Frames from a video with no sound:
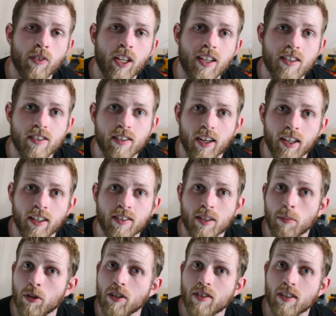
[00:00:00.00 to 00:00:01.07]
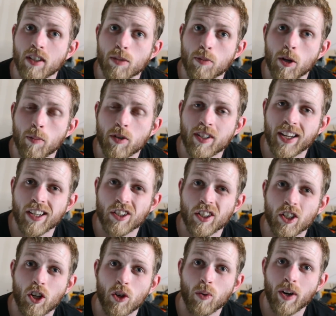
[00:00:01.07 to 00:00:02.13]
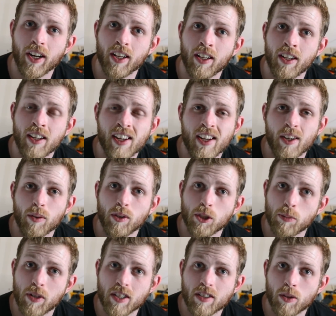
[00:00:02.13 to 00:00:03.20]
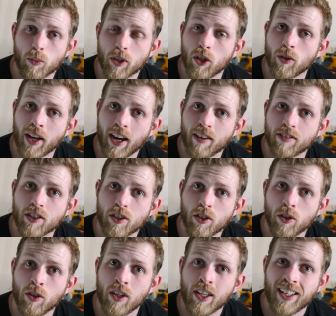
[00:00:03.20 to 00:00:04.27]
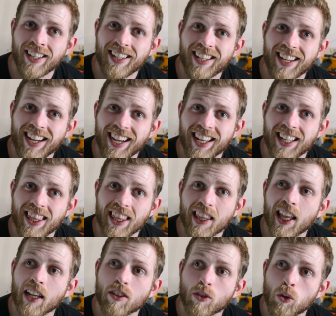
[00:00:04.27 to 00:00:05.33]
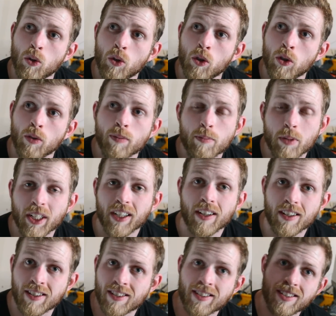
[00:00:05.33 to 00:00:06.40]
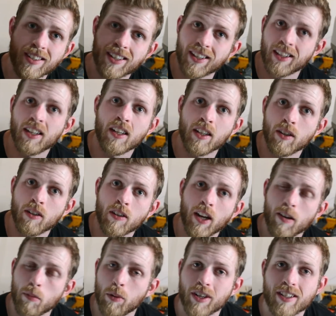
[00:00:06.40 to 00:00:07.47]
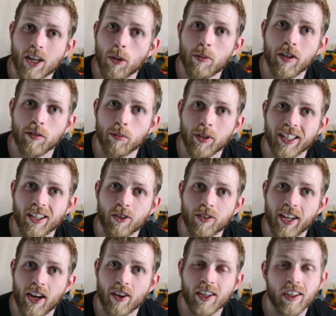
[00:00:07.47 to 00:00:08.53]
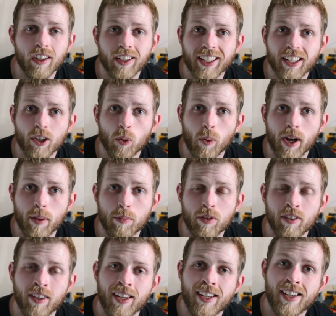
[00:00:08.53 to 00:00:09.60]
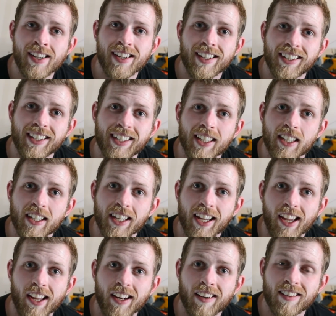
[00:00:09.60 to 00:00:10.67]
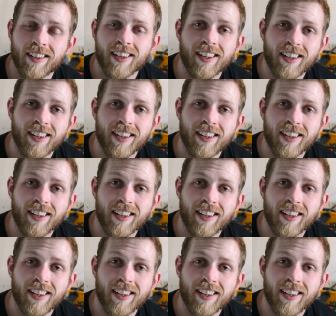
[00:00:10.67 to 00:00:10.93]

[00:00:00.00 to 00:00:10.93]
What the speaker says: He's done some of this experimentation already, which means that we don't have to. And that's cool because everybody's helping everybody else out here on the interwebs. And you